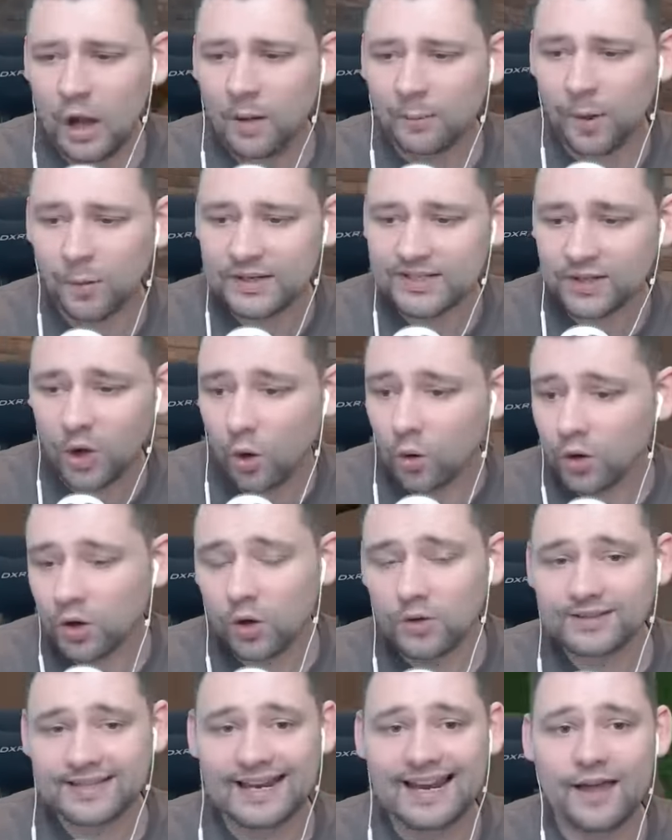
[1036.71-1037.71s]
But we're so
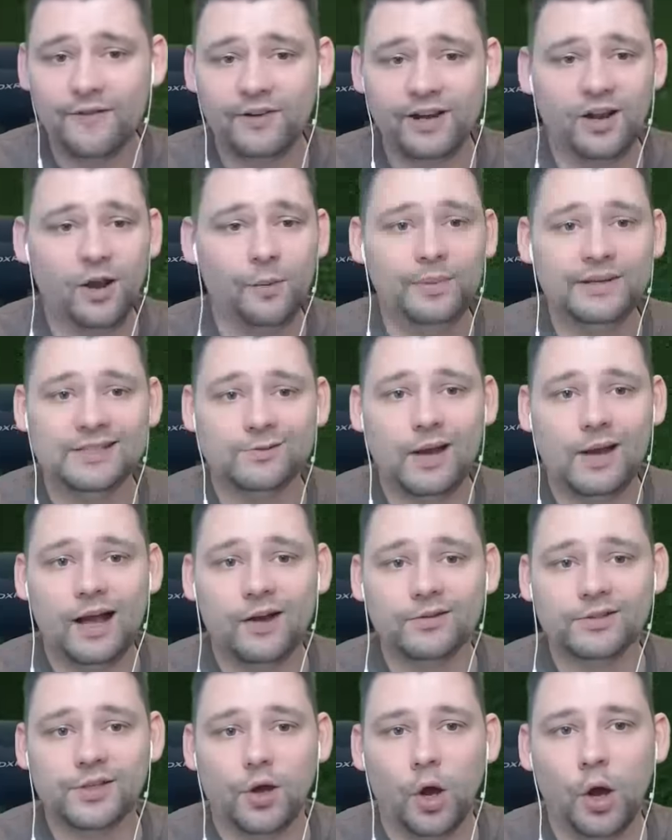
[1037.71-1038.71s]
close to leveling up as
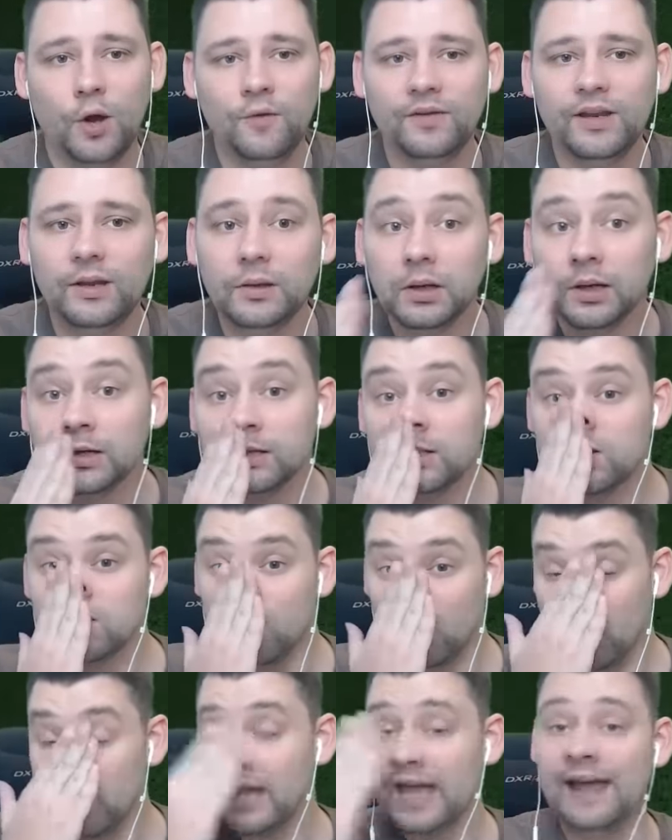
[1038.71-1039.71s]
well. So hopefully we can
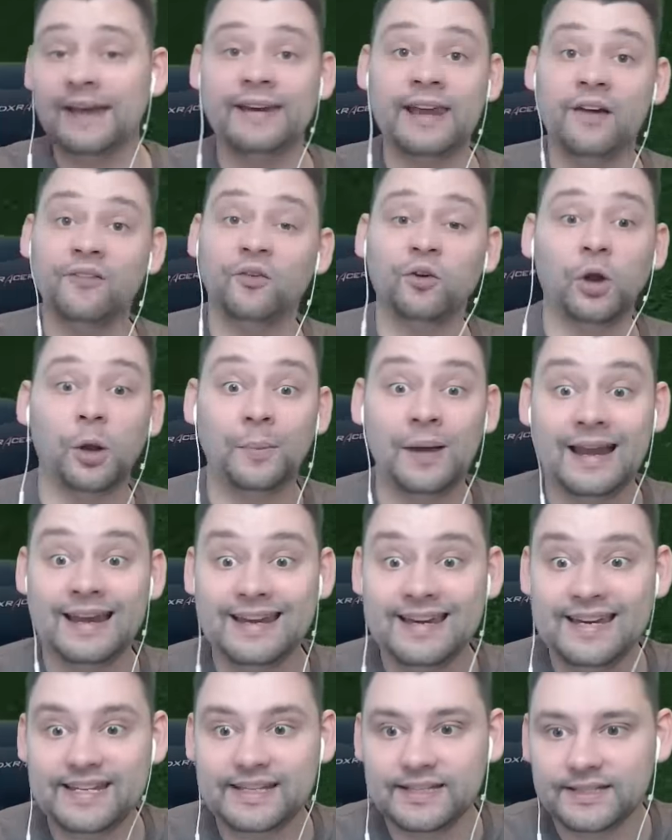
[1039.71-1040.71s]
try and level up at
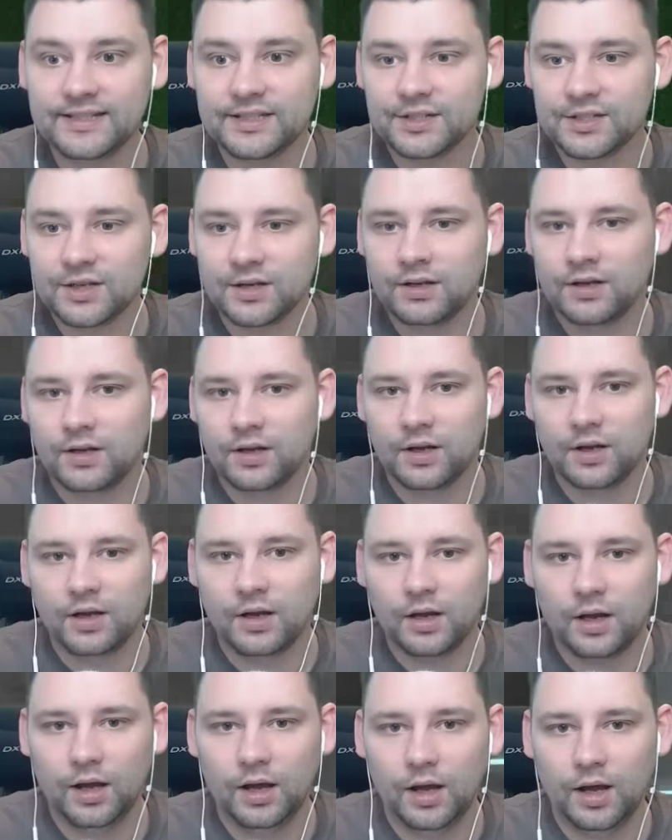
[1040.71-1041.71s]
least.
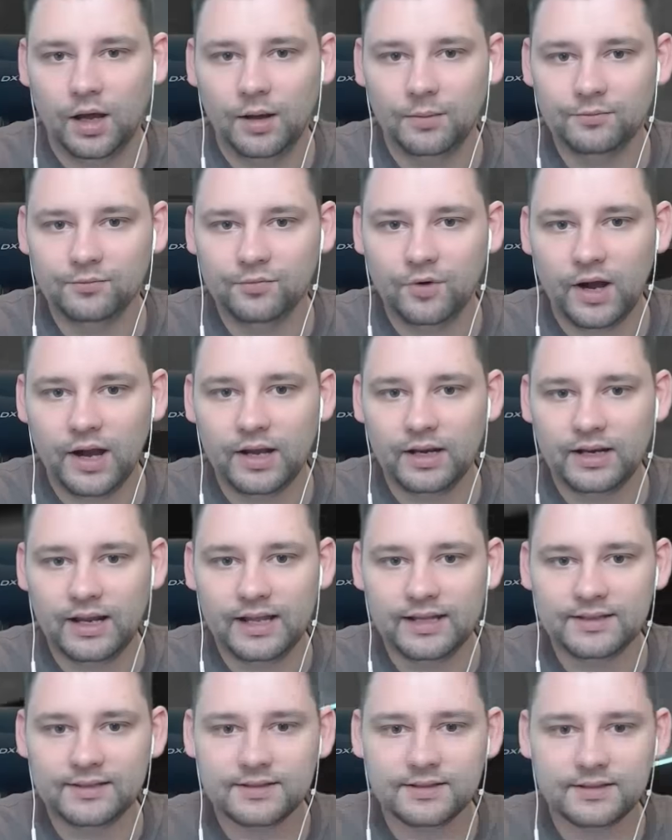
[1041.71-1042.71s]
Right,
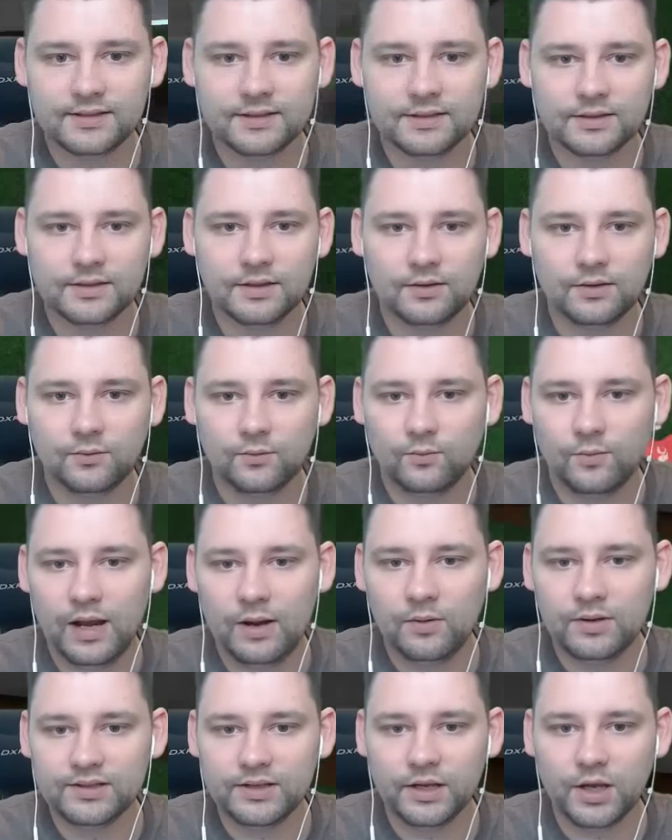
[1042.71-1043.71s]
let's...
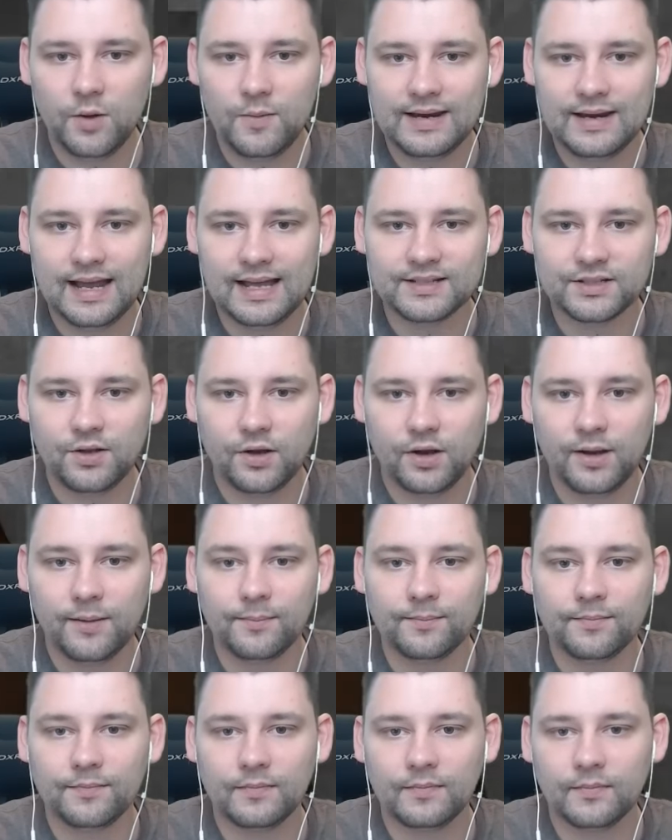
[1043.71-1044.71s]
Where was I going last time?
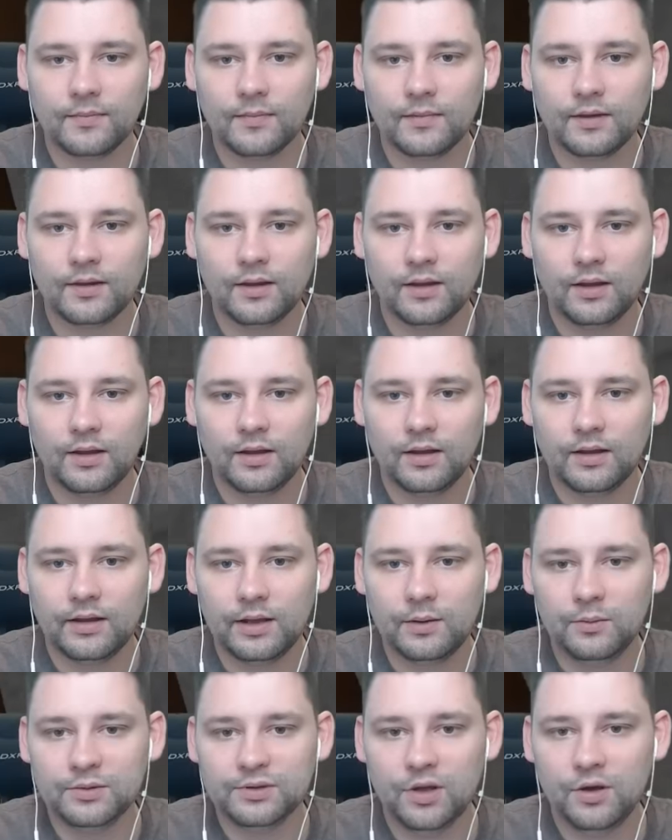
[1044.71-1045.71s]

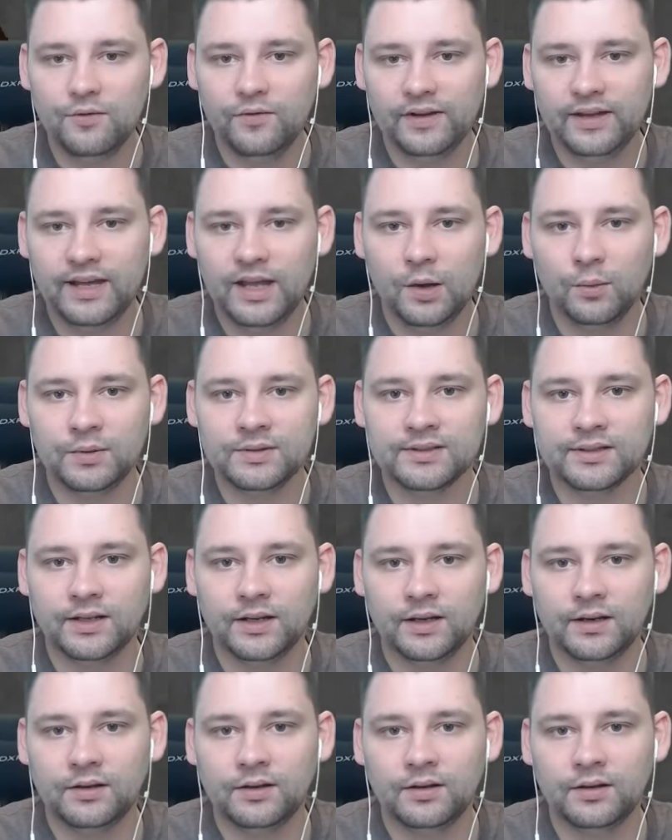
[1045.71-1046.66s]
It was over here, wasn't it?